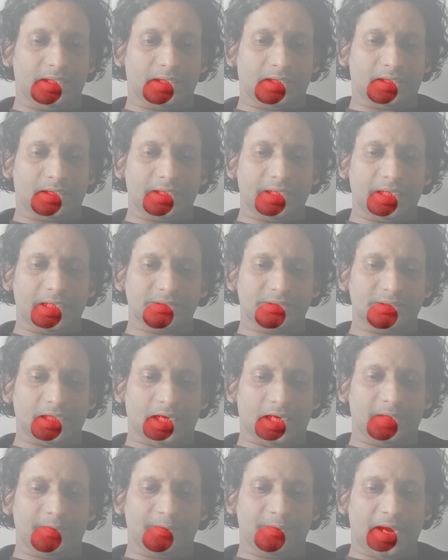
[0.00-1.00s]
there creates
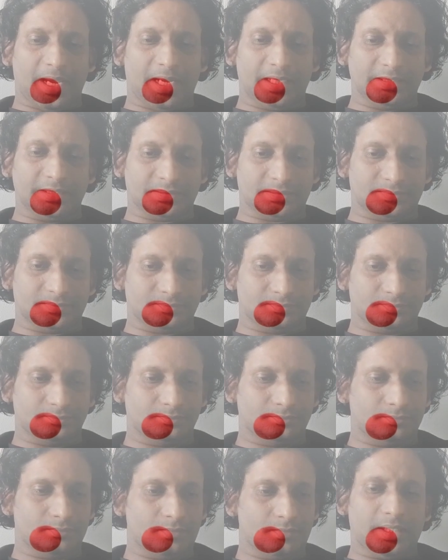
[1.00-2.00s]
an imbalance.
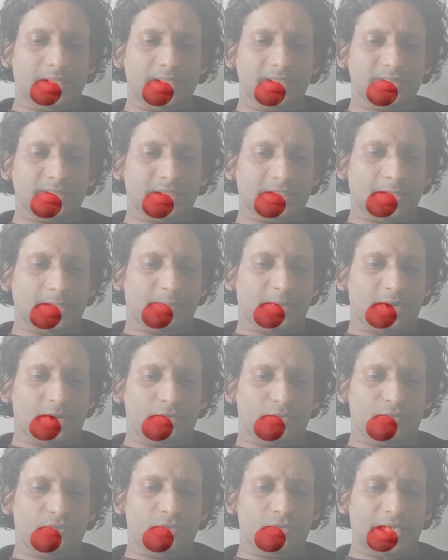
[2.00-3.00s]
There is such a
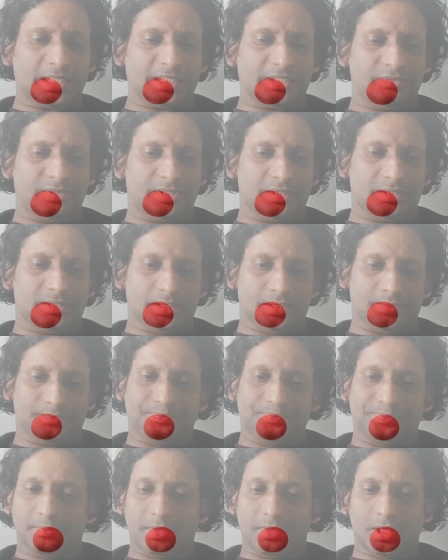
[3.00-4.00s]
powerful activity there
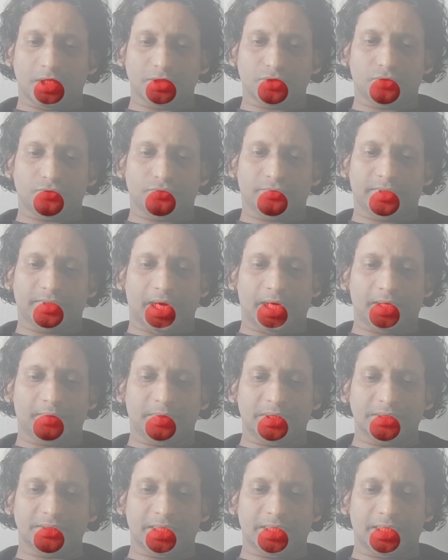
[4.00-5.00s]
because of that
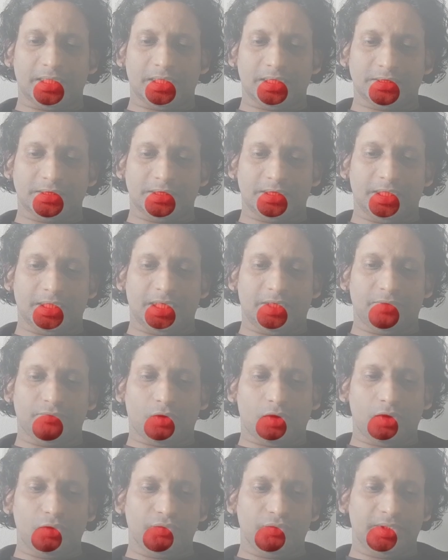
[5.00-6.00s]
much energy
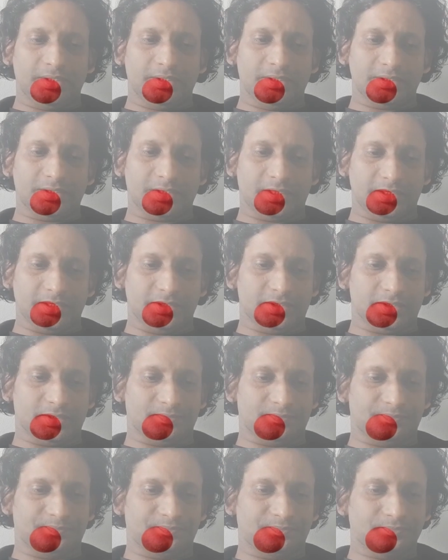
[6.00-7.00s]
involved in this region.
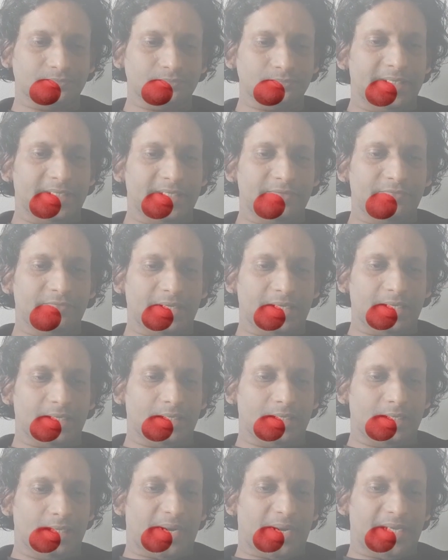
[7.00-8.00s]
Anyway,
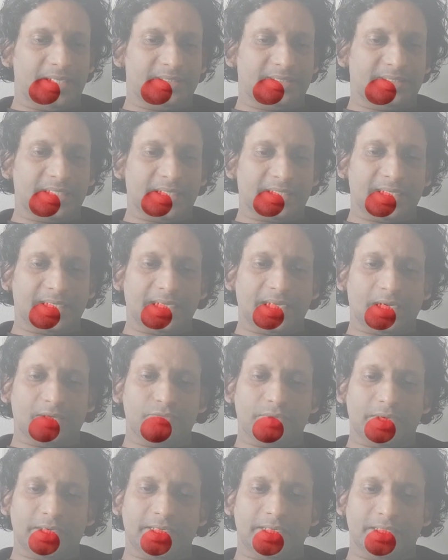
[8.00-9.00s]
by taking
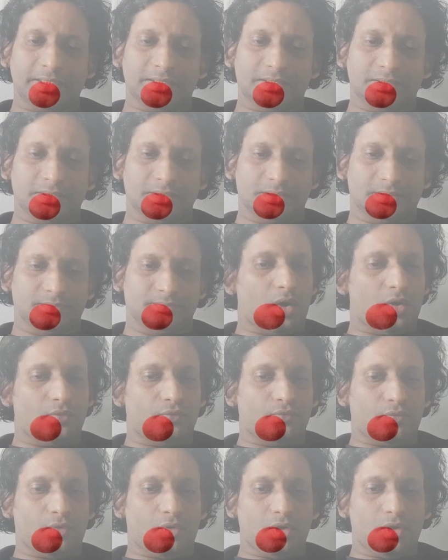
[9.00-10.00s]
advantage
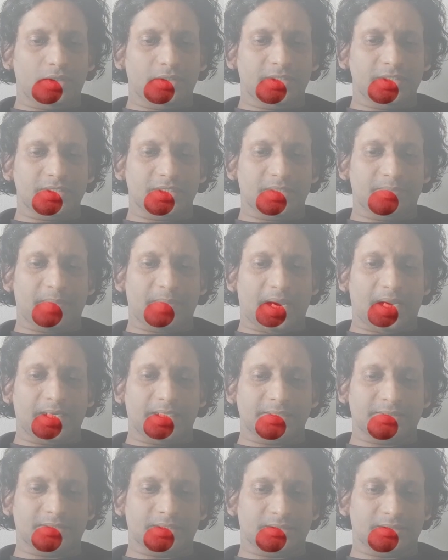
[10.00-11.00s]
of all these
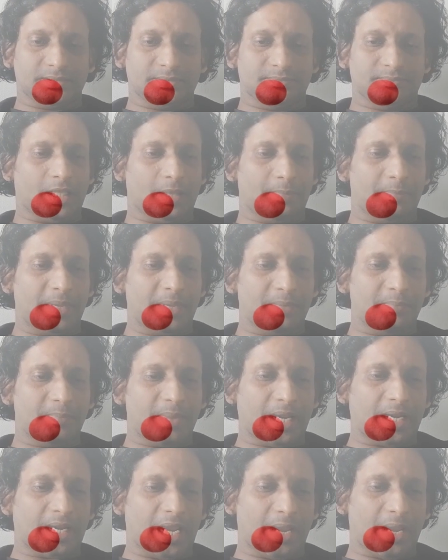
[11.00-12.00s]
imbalances, the Big
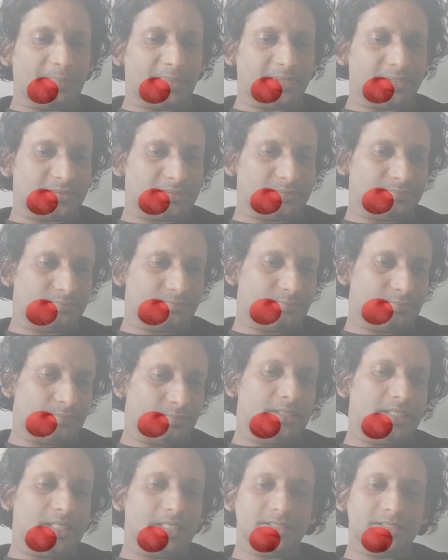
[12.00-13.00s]
Bang happens.
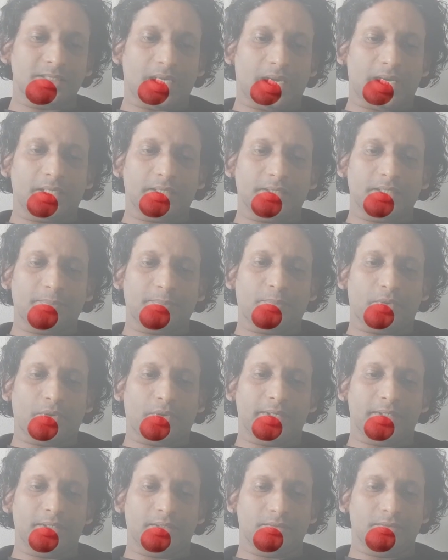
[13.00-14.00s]
There is another
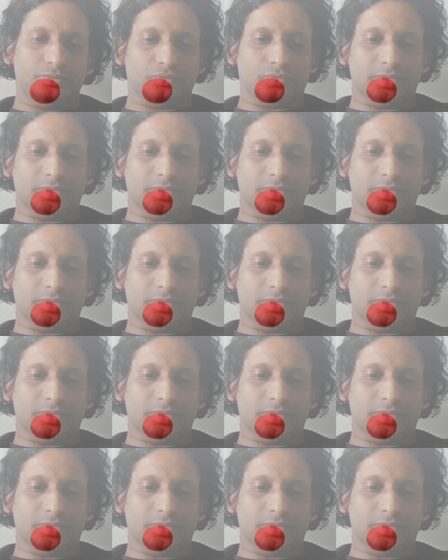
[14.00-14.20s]
point to